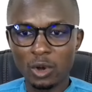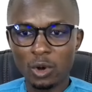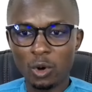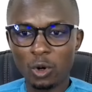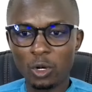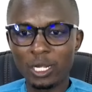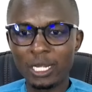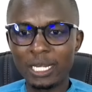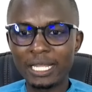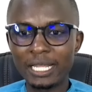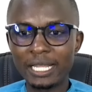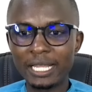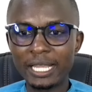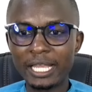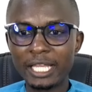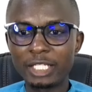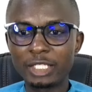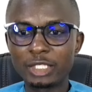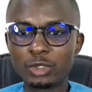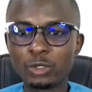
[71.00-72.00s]
Only
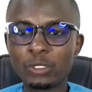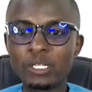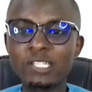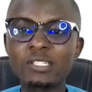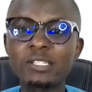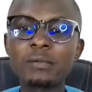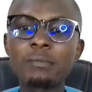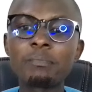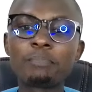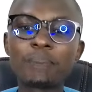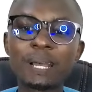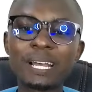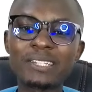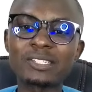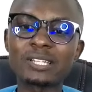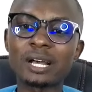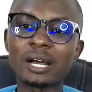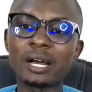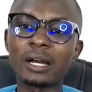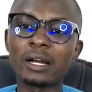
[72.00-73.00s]
a juris
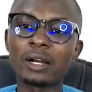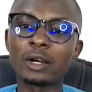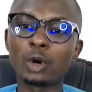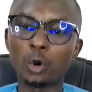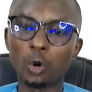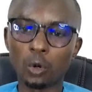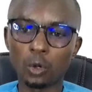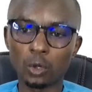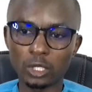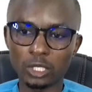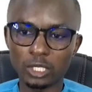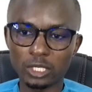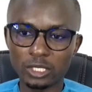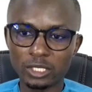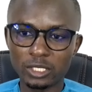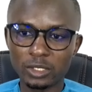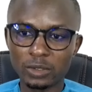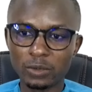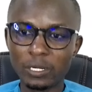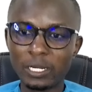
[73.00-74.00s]
pesa court
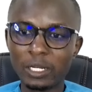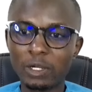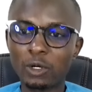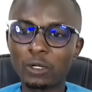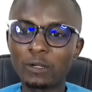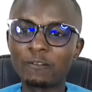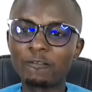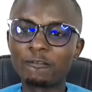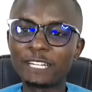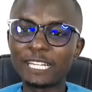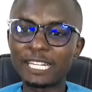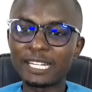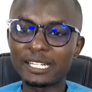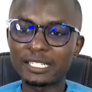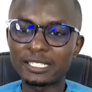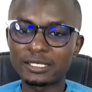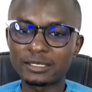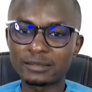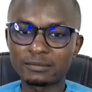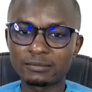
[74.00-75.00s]
will
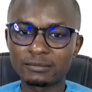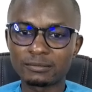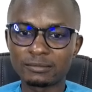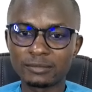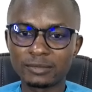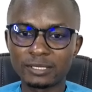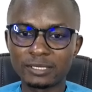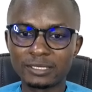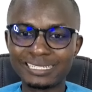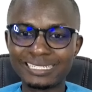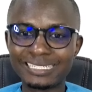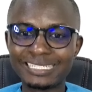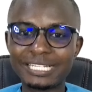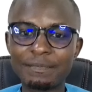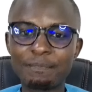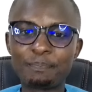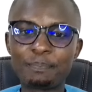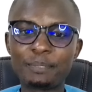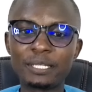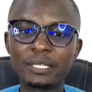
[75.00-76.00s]
convict the
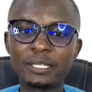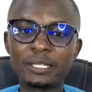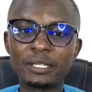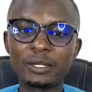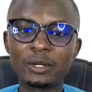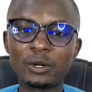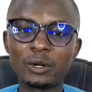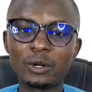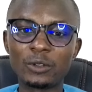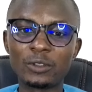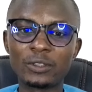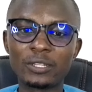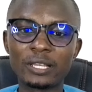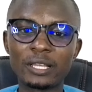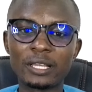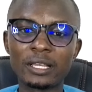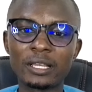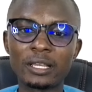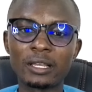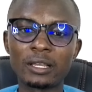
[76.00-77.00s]
DP on
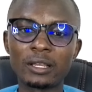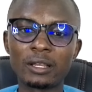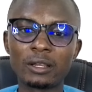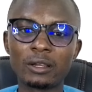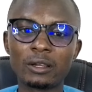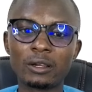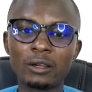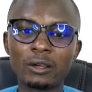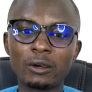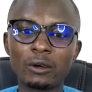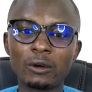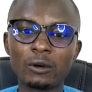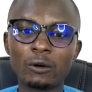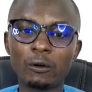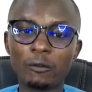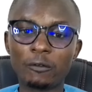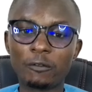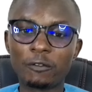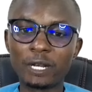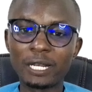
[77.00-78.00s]
the
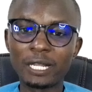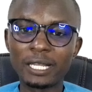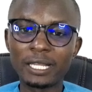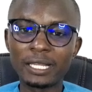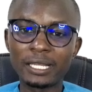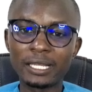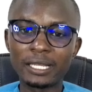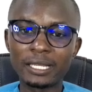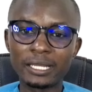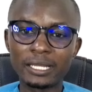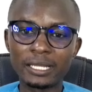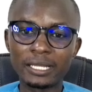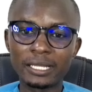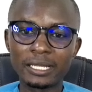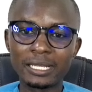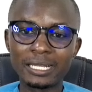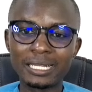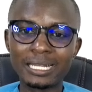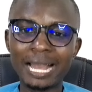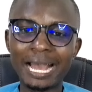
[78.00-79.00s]
woefully
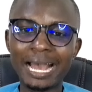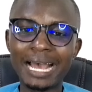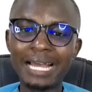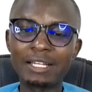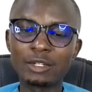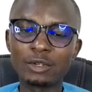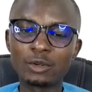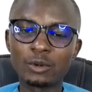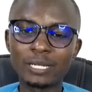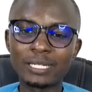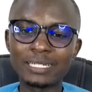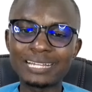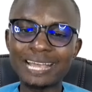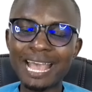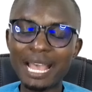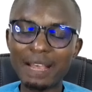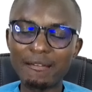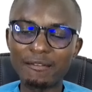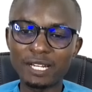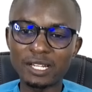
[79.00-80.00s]
inadequate
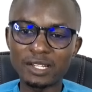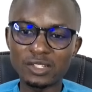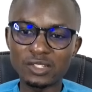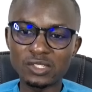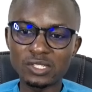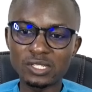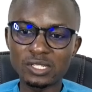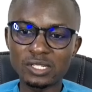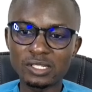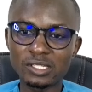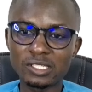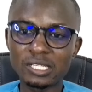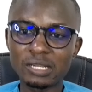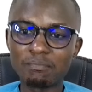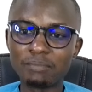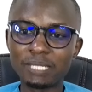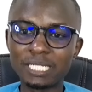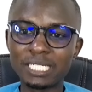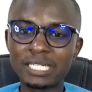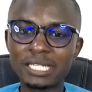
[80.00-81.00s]
evidence
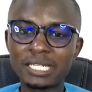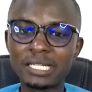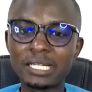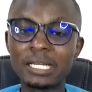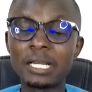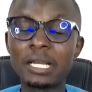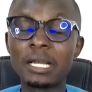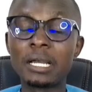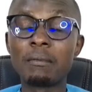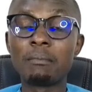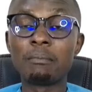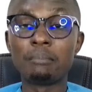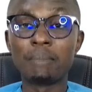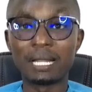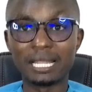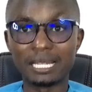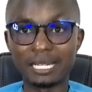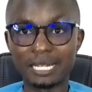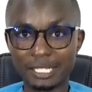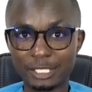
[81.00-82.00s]
submitted by
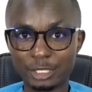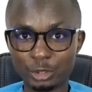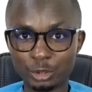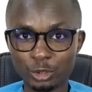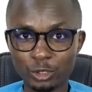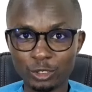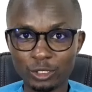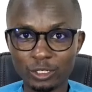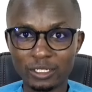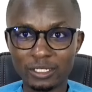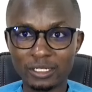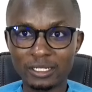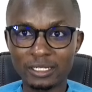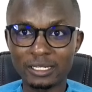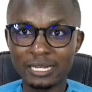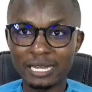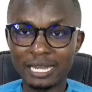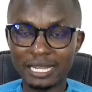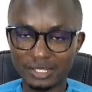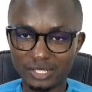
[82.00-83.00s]
the National
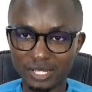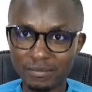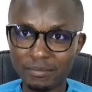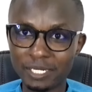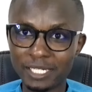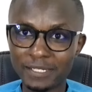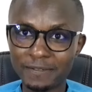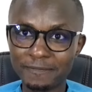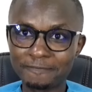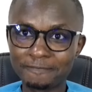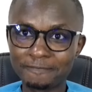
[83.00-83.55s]
Assembly.